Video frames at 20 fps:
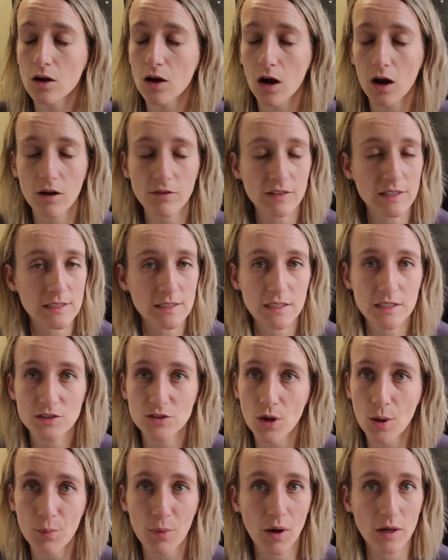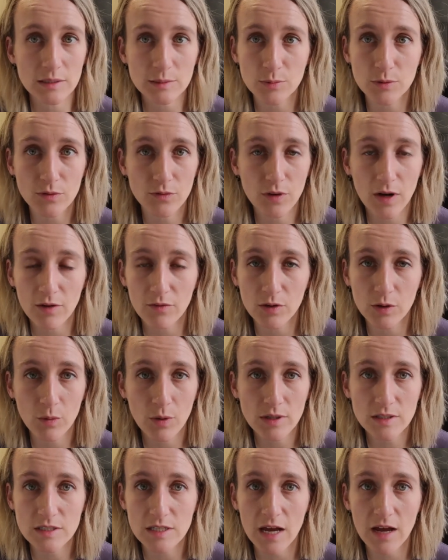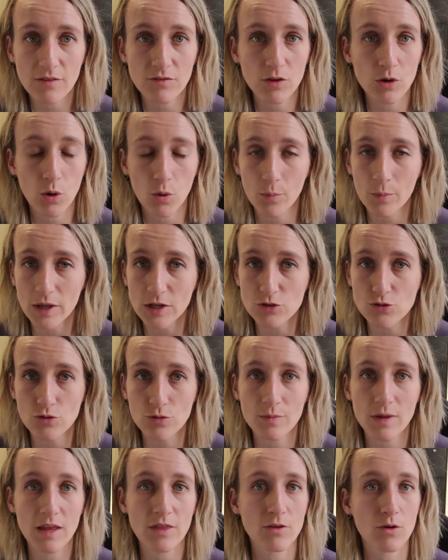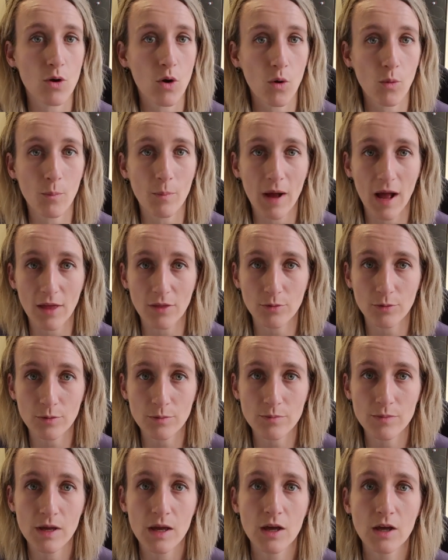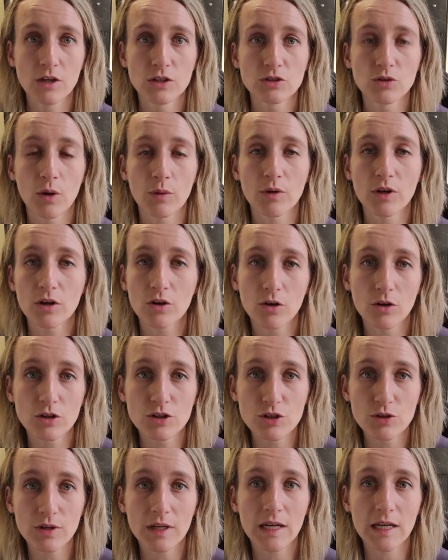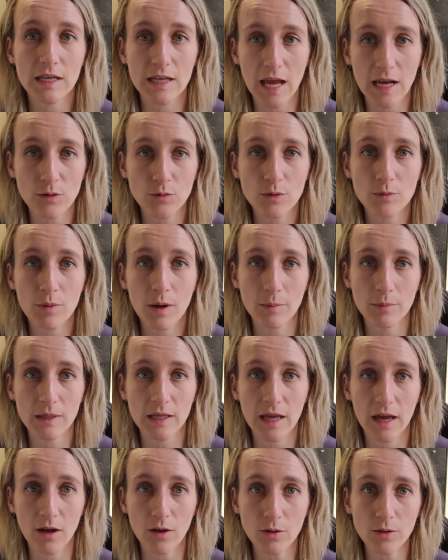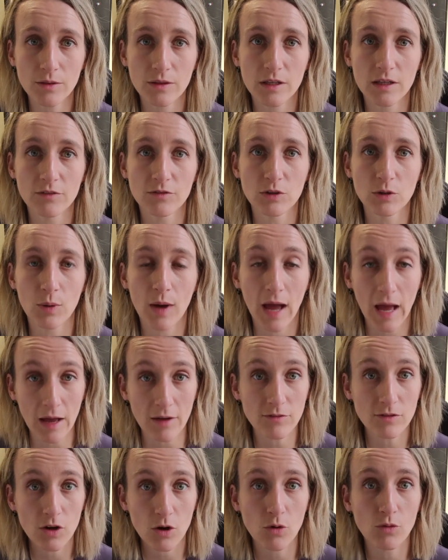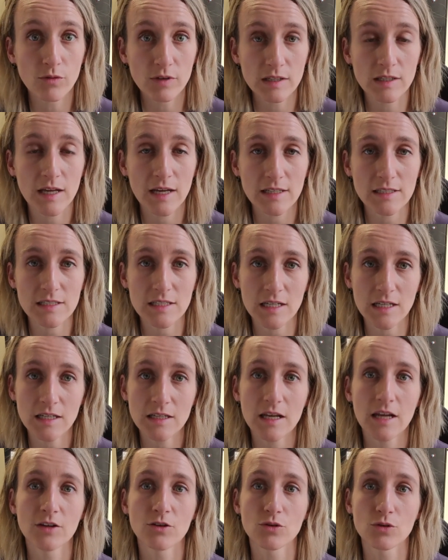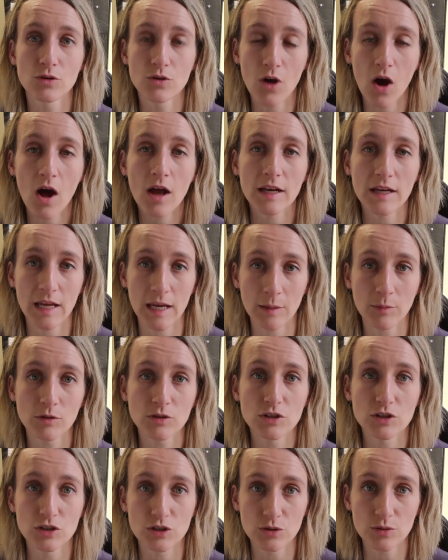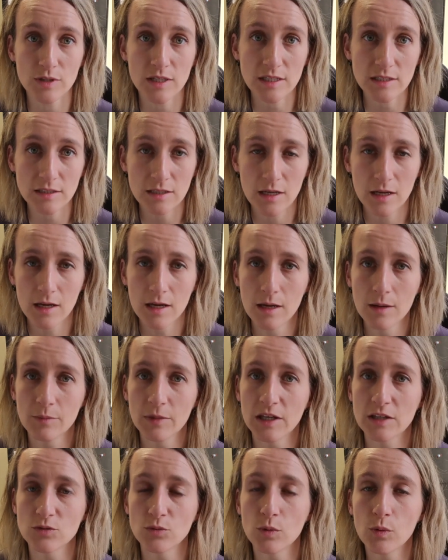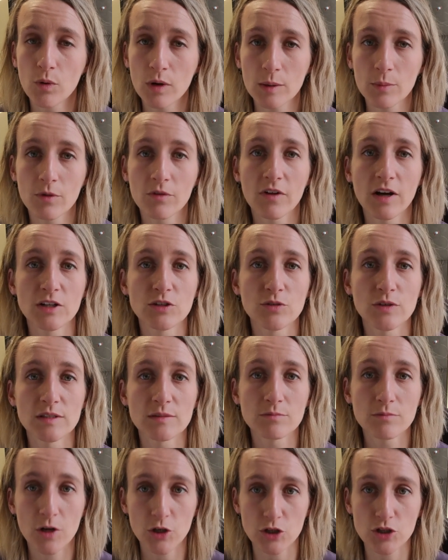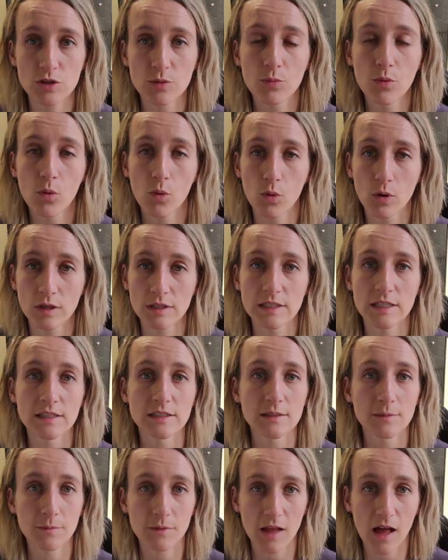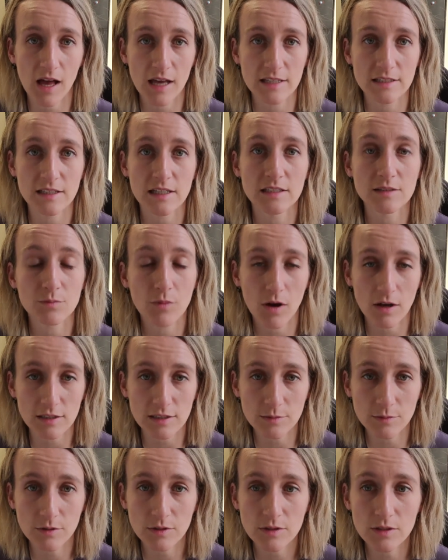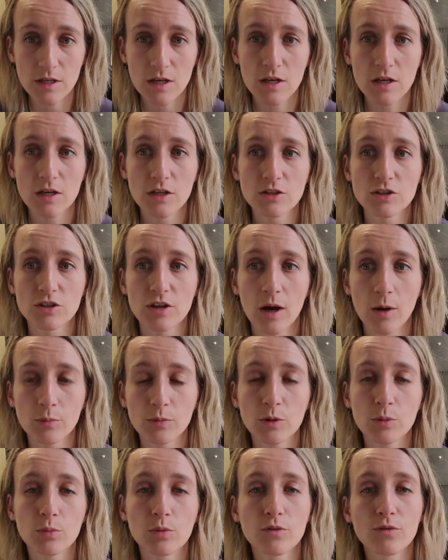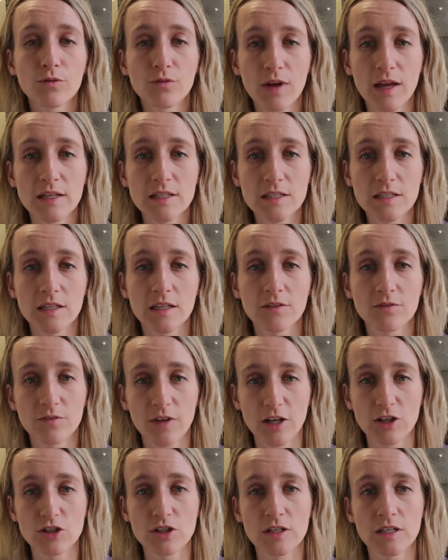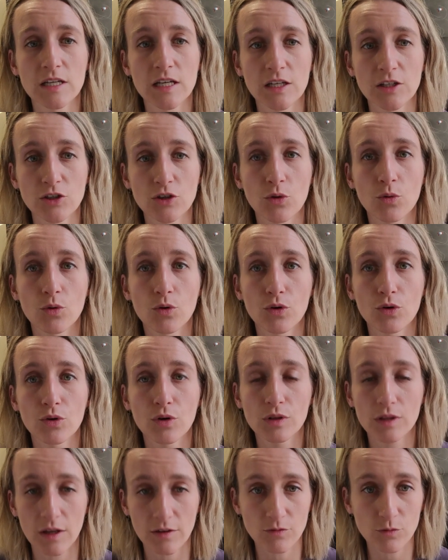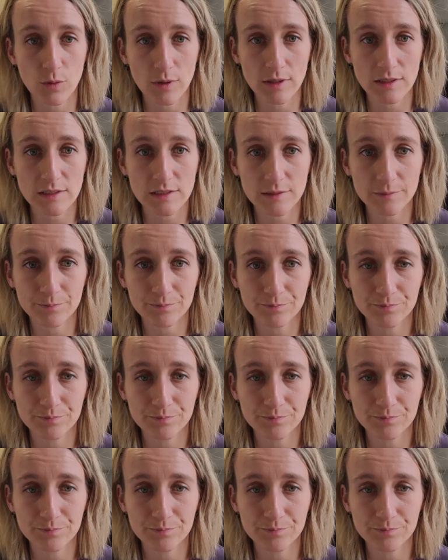Obviously, it's not possible for everyone to have their own bedroom and their own bathroom, so I would encourage you to connect with public health if you have COVID-19 and you're not able to do this, because we want to provide you as much support and supplies as possible to help you prevent the infection in your loved ones.